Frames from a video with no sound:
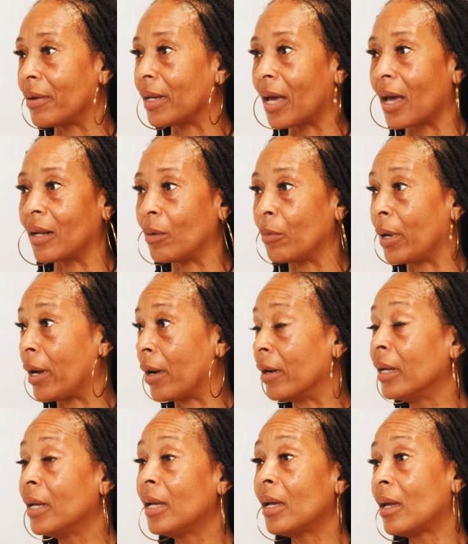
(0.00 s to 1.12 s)
in Ghana,
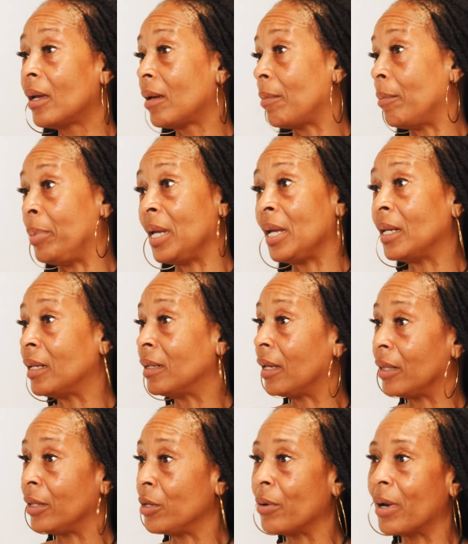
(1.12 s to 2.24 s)
where being
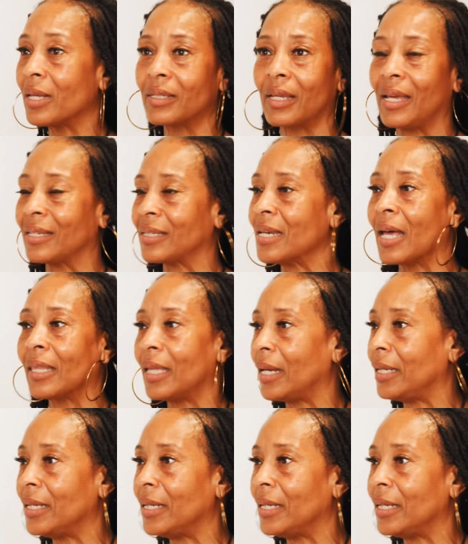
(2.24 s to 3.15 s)
in the US, it's not that